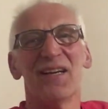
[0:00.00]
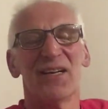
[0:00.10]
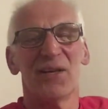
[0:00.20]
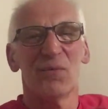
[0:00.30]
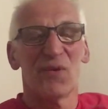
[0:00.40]

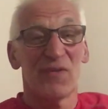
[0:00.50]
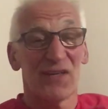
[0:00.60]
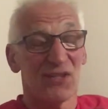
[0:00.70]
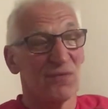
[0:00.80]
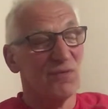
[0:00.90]
Um, we've
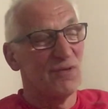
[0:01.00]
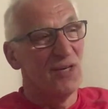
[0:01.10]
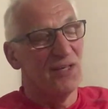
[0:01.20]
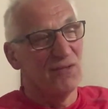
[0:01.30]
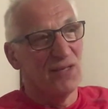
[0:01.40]
had some
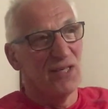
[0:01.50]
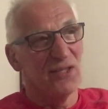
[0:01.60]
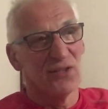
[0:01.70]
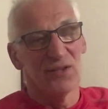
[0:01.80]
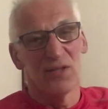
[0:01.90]
really, really
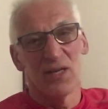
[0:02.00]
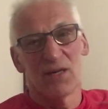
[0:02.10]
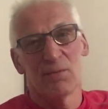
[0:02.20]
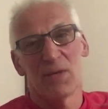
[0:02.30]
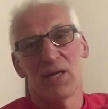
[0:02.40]
good
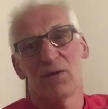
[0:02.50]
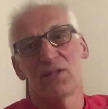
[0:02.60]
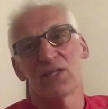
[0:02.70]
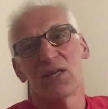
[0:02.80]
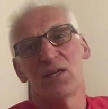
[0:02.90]
um, outings